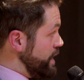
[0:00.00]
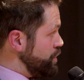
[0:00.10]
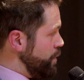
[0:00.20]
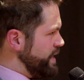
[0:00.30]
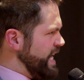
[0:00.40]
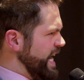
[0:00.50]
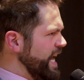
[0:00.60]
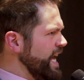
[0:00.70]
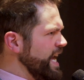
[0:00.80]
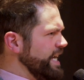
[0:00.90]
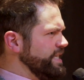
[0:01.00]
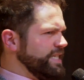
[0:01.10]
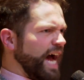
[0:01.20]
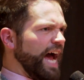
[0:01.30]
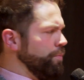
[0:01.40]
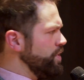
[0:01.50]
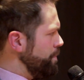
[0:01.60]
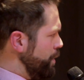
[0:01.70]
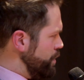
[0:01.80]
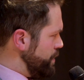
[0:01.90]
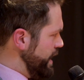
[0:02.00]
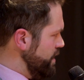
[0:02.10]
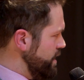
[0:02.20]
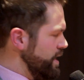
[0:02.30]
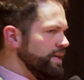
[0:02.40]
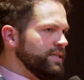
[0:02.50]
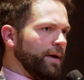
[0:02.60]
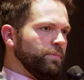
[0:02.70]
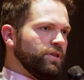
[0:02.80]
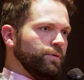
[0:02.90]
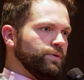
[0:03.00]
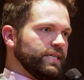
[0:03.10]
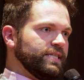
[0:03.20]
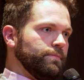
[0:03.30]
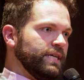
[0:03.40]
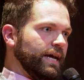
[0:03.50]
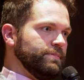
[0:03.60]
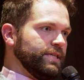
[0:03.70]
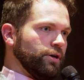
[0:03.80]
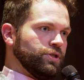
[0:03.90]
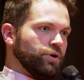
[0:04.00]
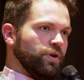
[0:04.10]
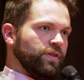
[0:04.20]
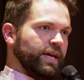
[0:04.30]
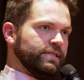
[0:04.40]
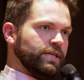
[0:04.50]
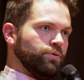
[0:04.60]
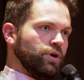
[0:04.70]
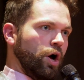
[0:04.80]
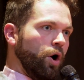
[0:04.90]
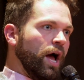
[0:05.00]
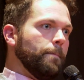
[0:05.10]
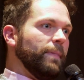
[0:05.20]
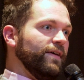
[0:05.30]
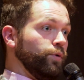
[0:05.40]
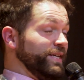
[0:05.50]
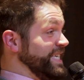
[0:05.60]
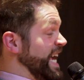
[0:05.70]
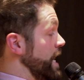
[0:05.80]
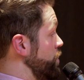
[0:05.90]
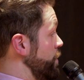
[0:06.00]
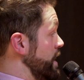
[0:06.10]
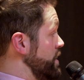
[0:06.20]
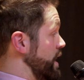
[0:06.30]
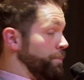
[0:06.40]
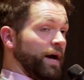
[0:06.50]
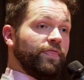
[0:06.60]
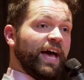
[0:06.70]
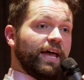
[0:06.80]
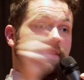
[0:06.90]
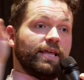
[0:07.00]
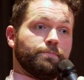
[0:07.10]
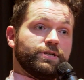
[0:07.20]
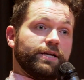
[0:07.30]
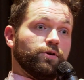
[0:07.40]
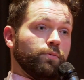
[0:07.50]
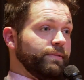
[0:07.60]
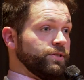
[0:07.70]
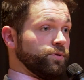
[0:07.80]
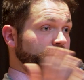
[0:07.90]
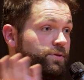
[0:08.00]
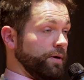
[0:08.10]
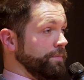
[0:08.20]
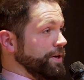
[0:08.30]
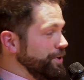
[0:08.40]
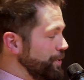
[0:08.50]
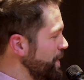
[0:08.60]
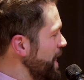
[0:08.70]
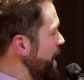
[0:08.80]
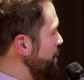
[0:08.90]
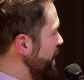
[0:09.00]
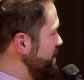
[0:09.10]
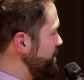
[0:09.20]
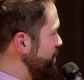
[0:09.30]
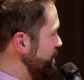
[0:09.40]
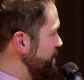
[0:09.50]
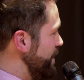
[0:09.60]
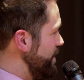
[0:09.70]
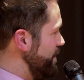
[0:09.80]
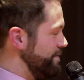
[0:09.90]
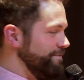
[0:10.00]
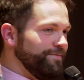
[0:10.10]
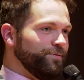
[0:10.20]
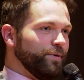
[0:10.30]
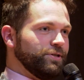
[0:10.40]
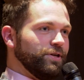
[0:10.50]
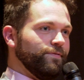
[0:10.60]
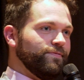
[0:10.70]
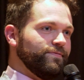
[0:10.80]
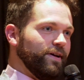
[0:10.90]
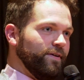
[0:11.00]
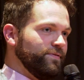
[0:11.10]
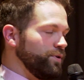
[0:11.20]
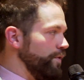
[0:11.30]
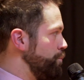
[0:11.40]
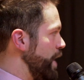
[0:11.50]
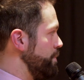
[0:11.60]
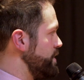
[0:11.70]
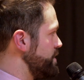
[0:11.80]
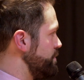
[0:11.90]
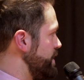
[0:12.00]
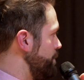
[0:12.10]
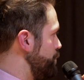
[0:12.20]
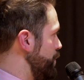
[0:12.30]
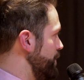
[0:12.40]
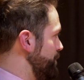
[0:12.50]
And so it's a it's time with the poetry time with the music. Sometimes there are certain things that you go, my voice can't do anything but that at that particular moment, so that's what I'm going to do. But so it's a, a, question of, of sort of pragmatism at that point